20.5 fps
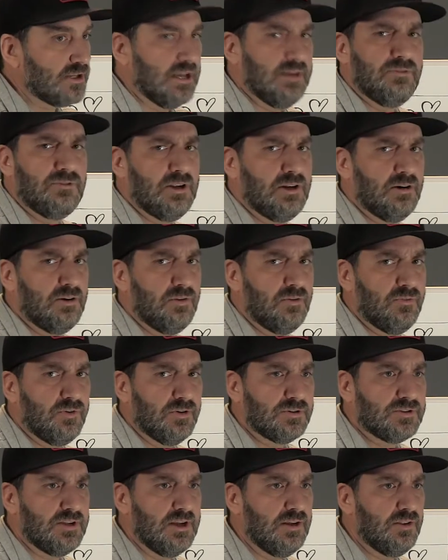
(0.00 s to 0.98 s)
I even did it on the
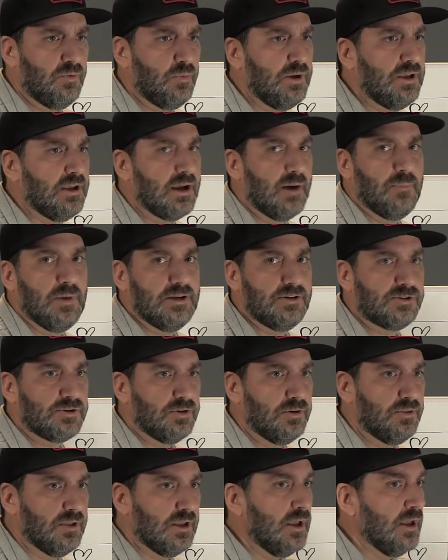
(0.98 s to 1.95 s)
first day of the week. I made
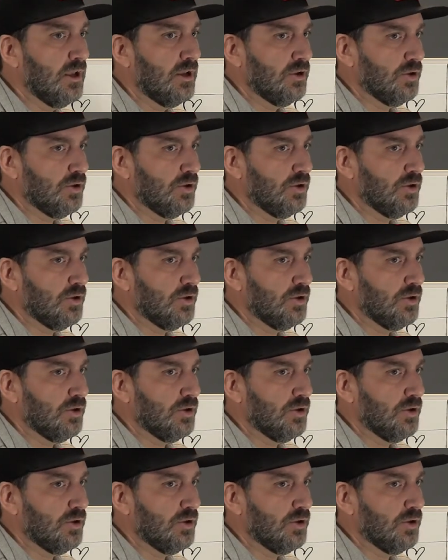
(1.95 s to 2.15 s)
sure that